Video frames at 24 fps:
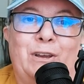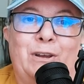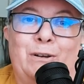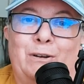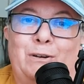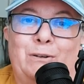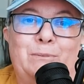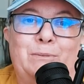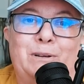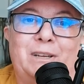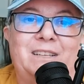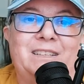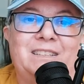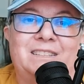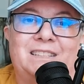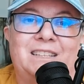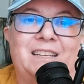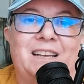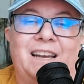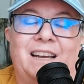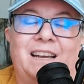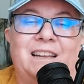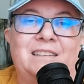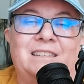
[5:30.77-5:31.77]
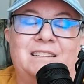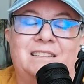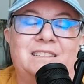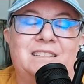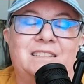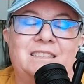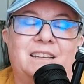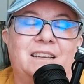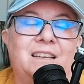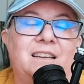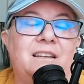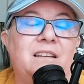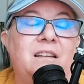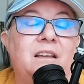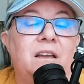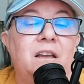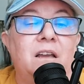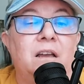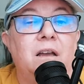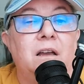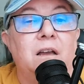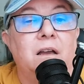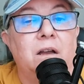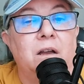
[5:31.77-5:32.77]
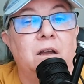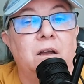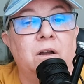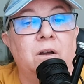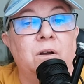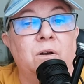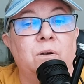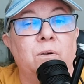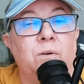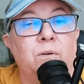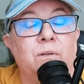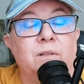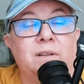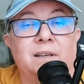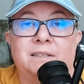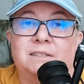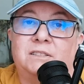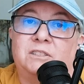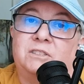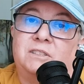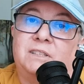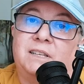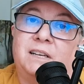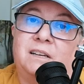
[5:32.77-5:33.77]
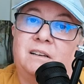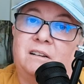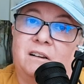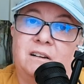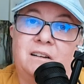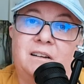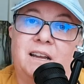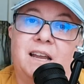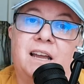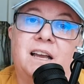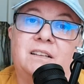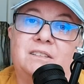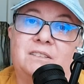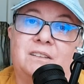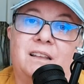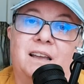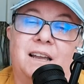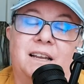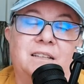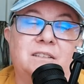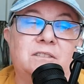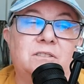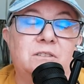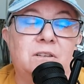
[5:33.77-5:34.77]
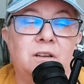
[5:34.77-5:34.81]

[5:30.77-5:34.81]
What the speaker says: Nobody sat and said, oh, let's check our gas lines.